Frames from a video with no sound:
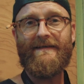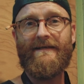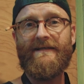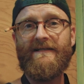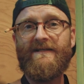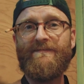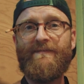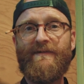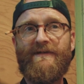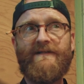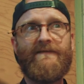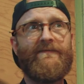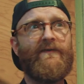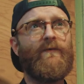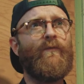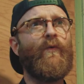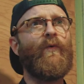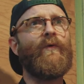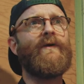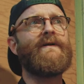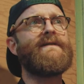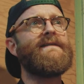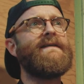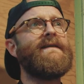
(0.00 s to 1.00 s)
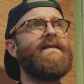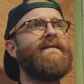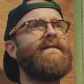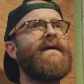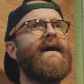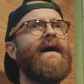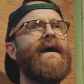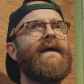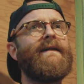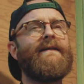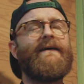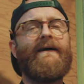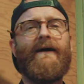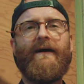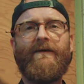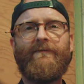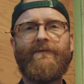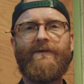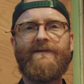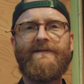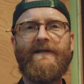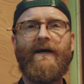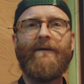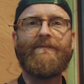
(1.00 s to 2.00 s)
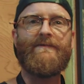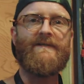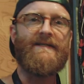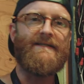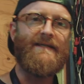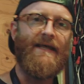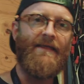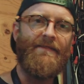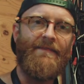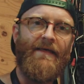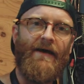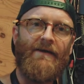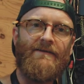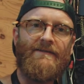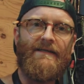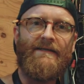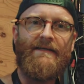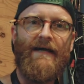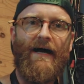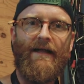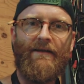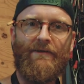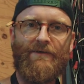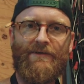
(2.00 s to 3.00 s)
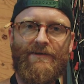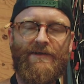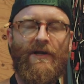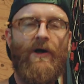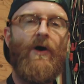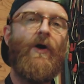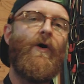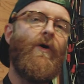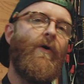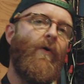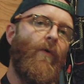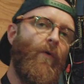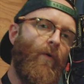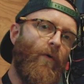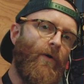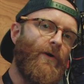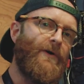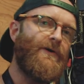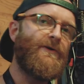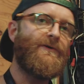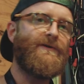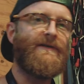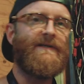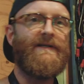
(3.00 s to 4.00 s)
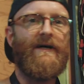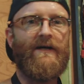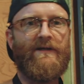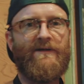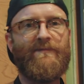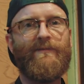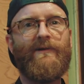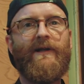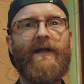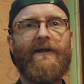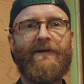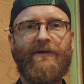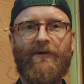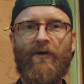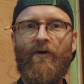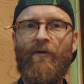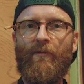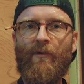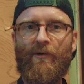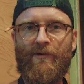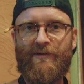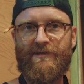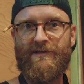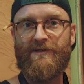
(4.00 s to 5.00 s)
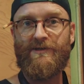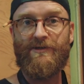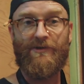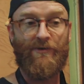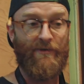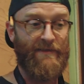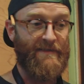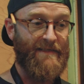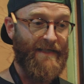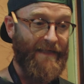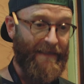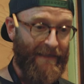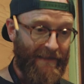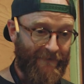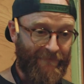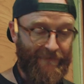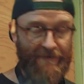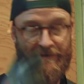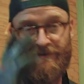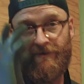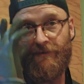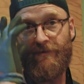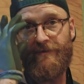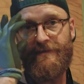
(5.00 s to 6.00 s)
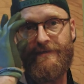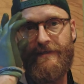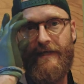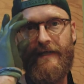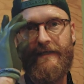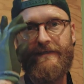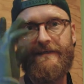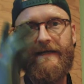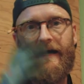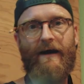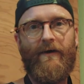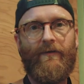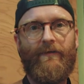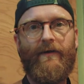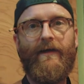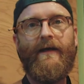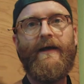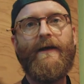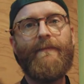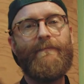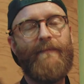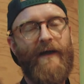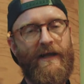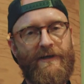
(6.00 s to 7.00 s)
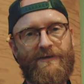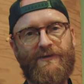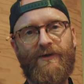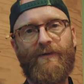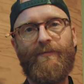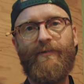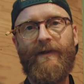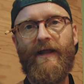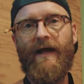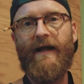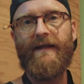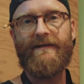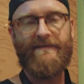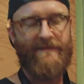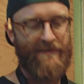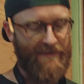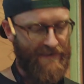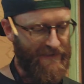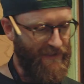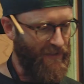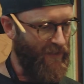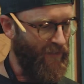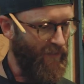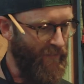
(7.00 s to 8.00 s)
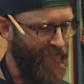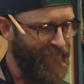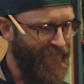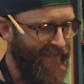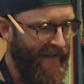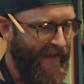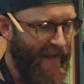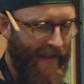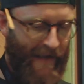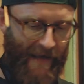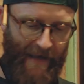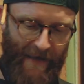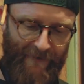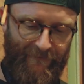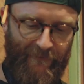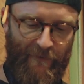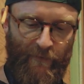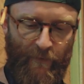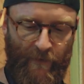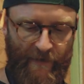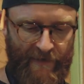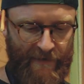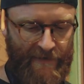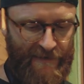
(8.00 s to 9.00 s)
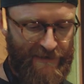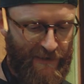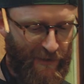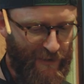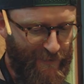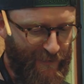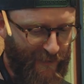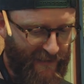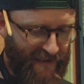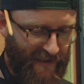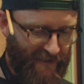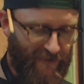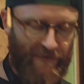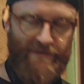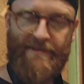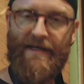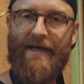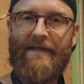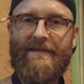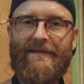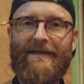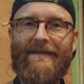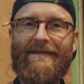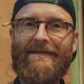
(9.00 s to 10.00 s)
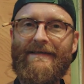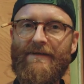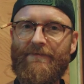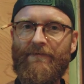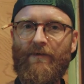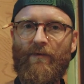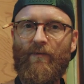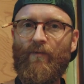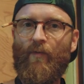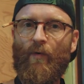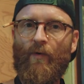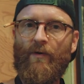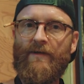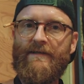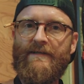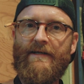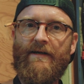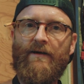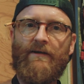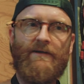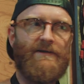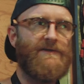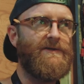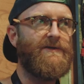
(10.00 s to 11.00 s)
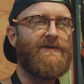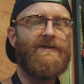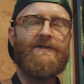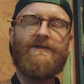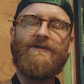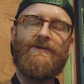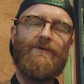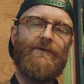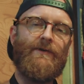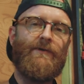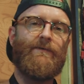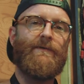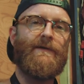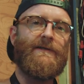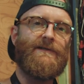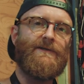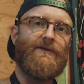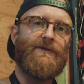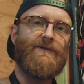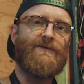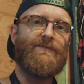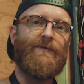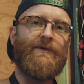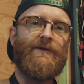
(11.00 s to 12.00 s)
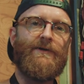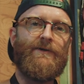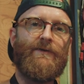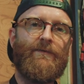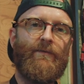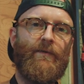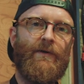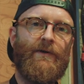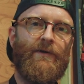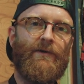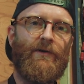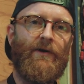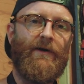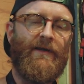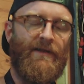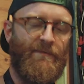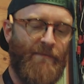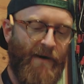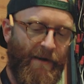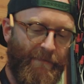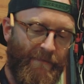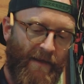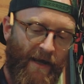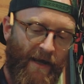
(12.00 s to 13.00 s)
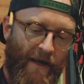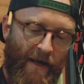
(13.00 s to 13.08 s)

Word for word: a specific warranty that covers up to $10,000 or your deductible on your homeowner's insurance if a surge takes out major appliances. So every one of these surge protectors has a different warranty on it, so just do your research when you're when you're looking them up.